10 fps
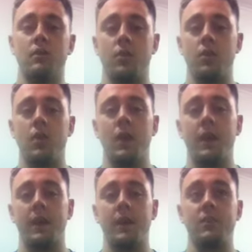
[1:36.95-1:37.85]
So
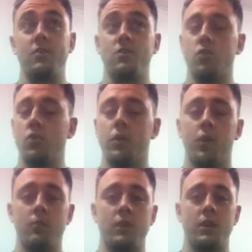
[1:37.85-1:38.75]
again, it's just an awkward
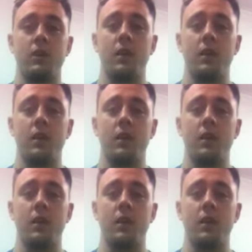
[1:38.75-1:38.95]
object,